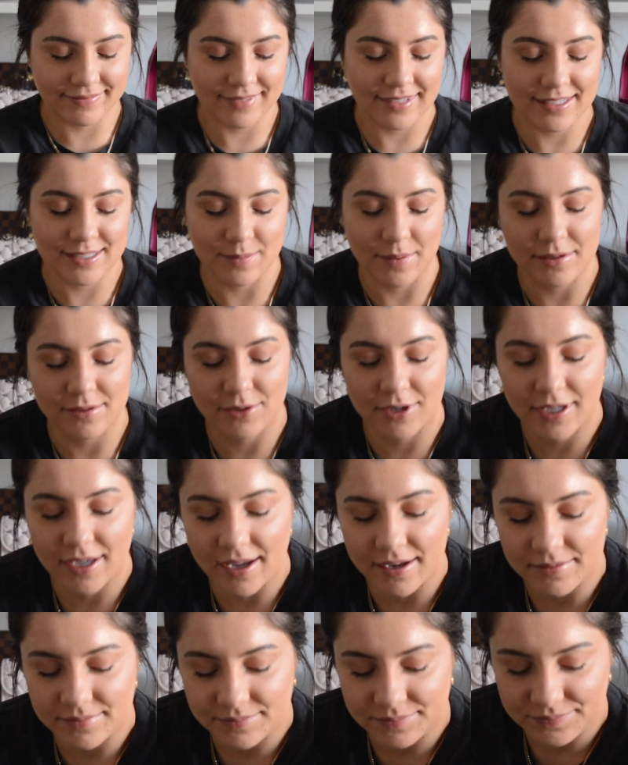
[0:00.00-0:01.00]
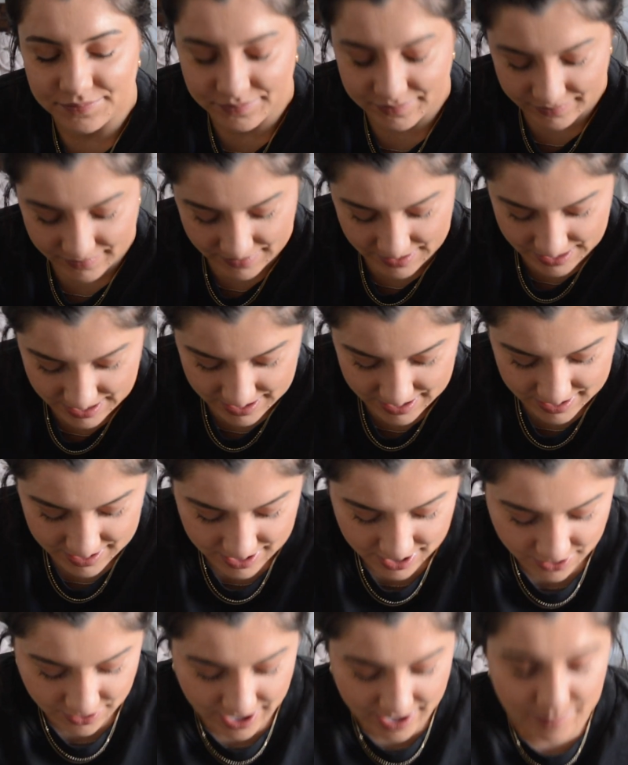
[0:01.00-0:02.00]
It smells really good.
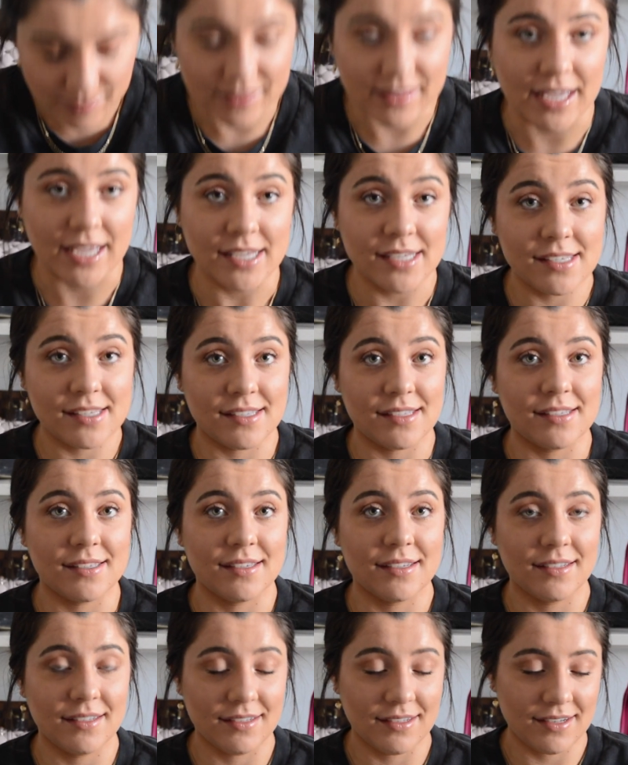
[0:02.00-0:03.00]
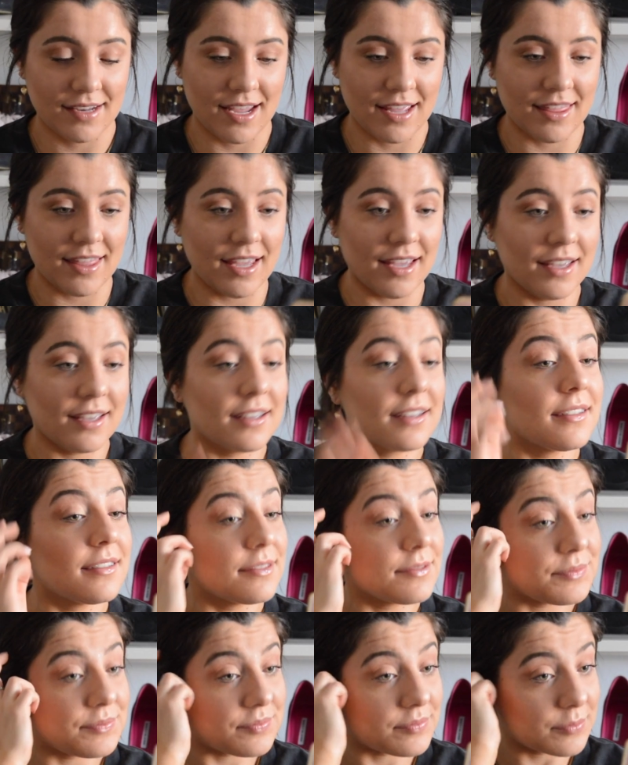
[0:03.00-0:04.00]
Okay, but this, I think
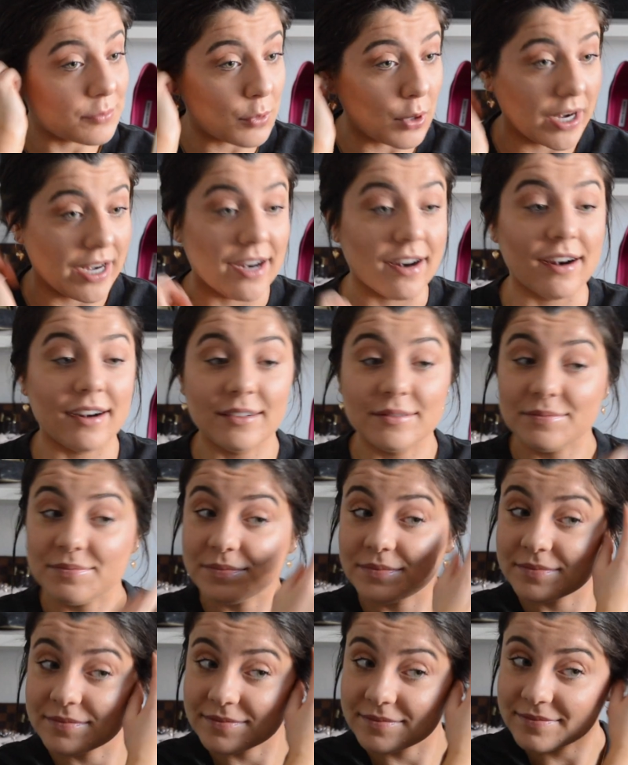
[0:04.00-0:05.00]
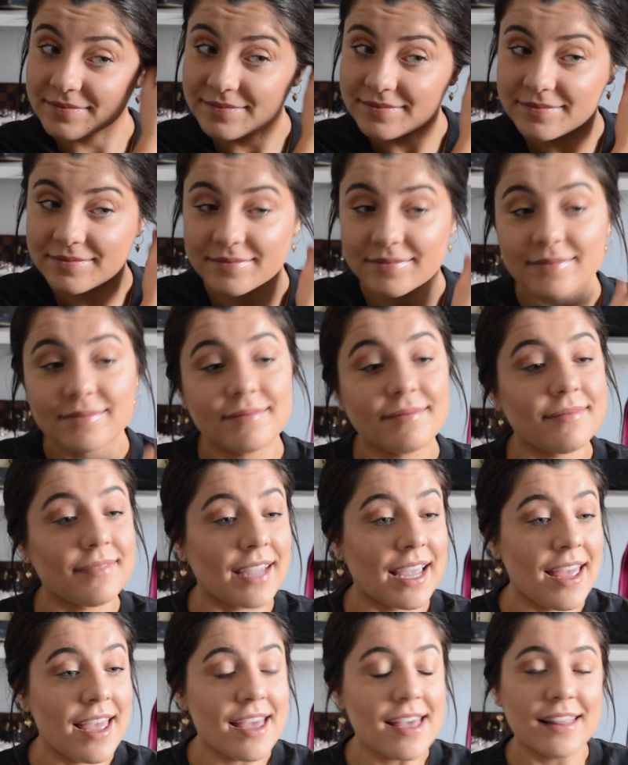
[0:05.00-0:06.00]
we're here.
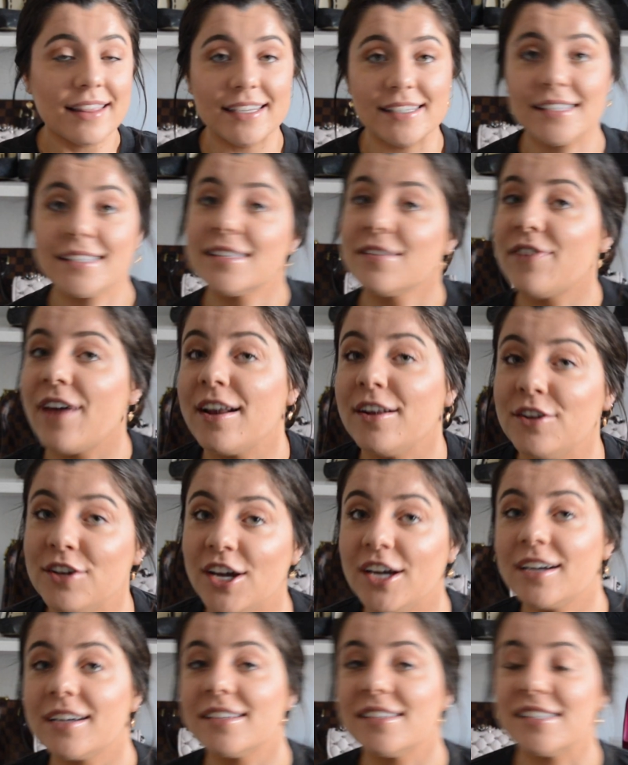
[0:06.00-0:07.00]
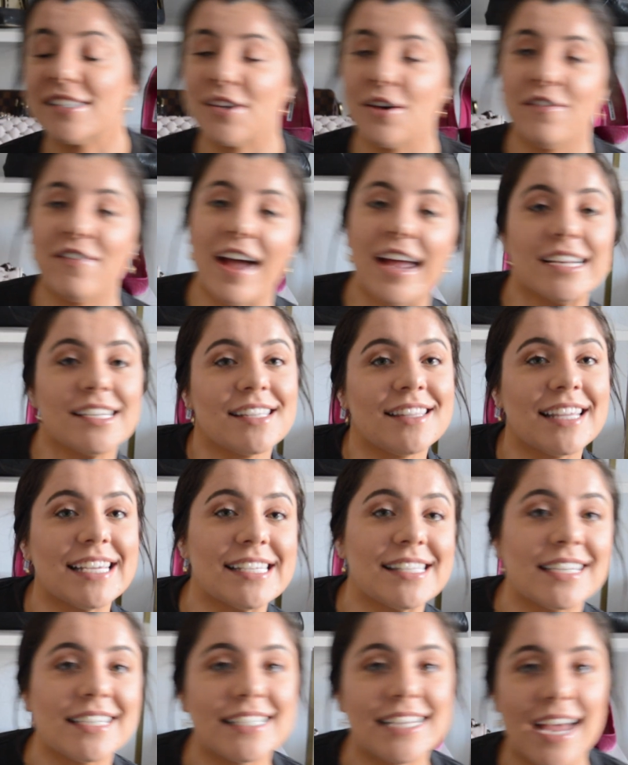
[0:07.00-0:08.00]
This is the final look. So if I did
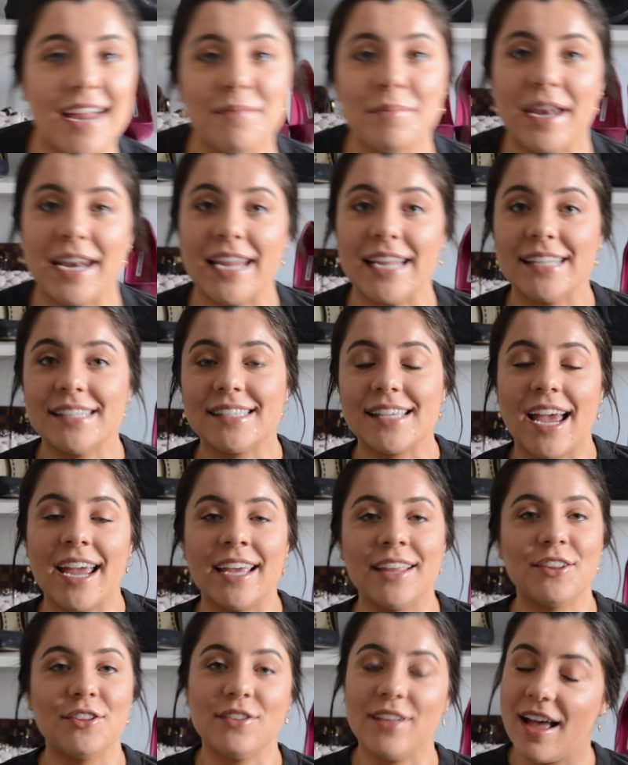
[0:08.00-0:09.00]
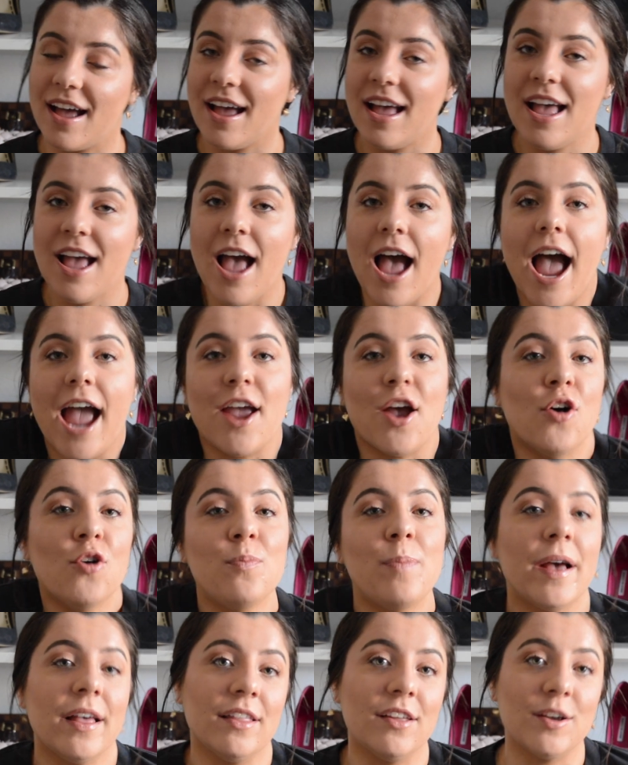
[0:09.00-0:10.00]
this in 10 minutes, I hope
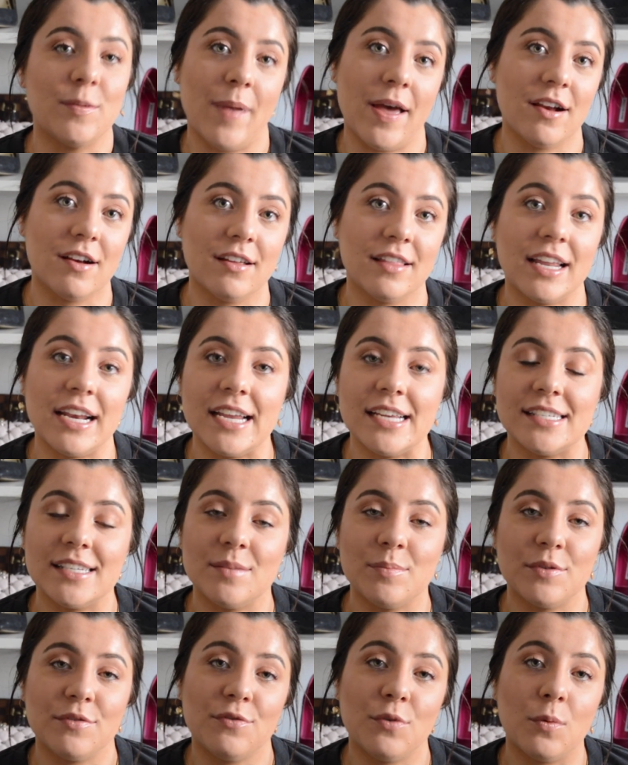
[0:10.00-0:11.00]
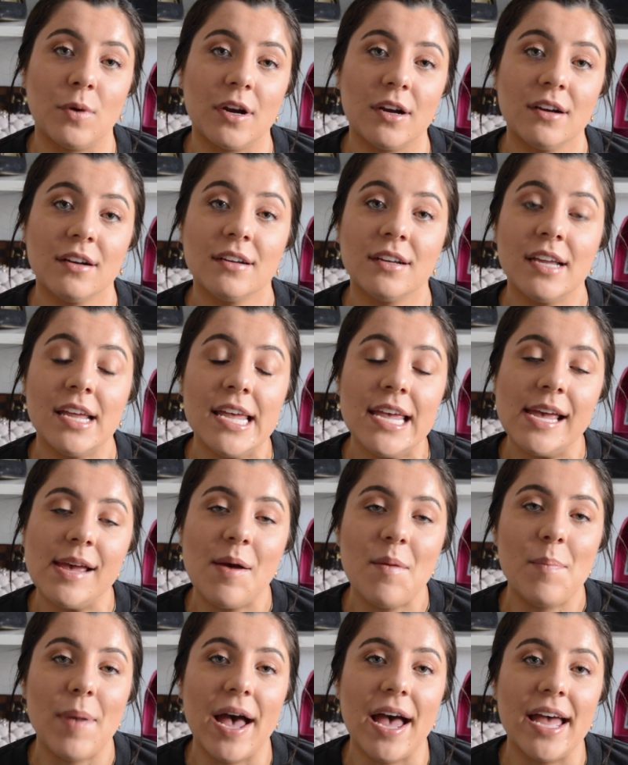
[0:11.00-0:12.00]
I look better than I did before.
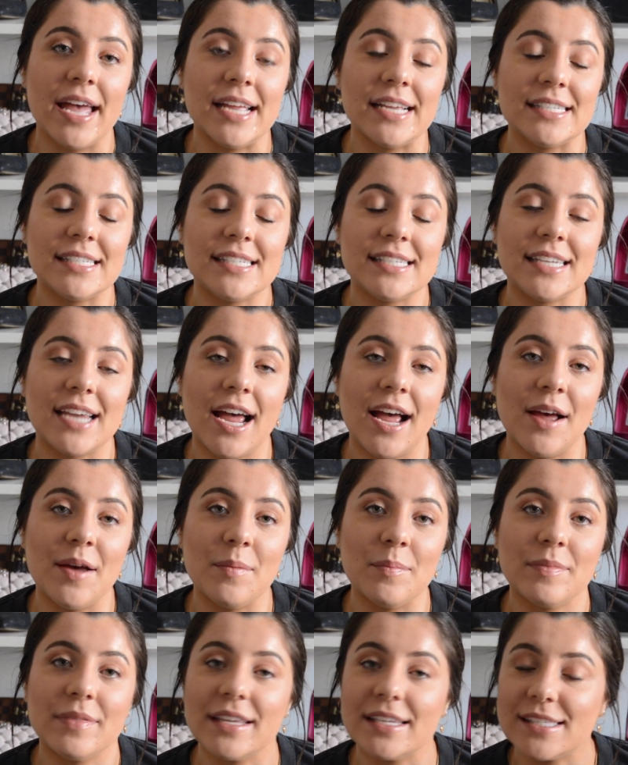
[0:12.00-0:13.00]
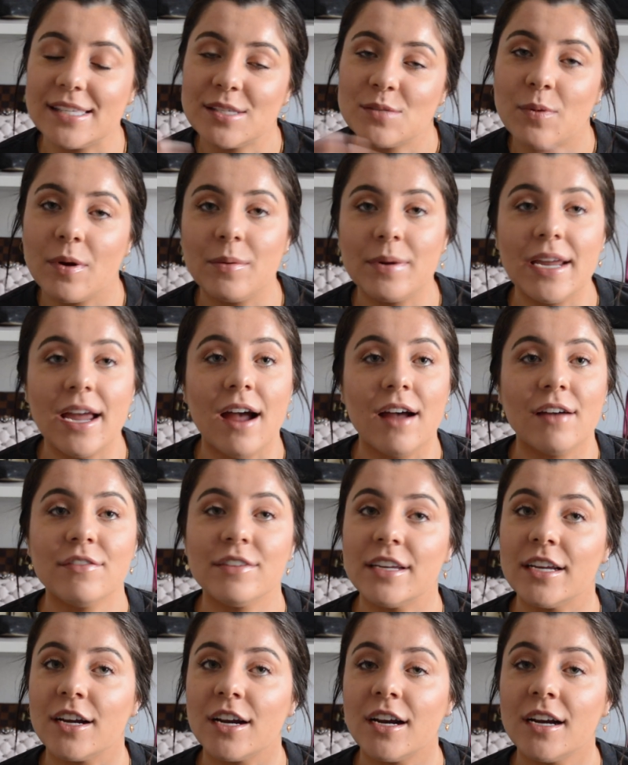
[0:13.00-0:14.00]
But this is what we have
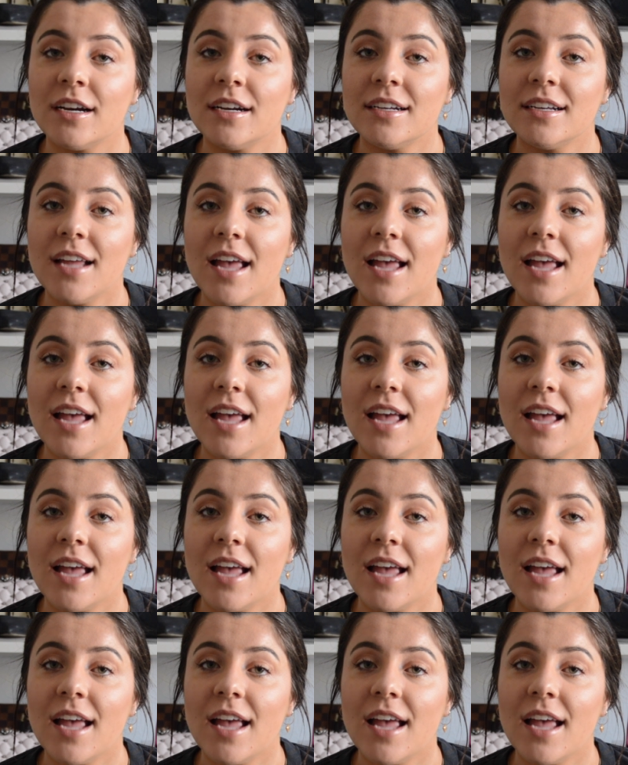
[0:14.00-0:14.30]
here.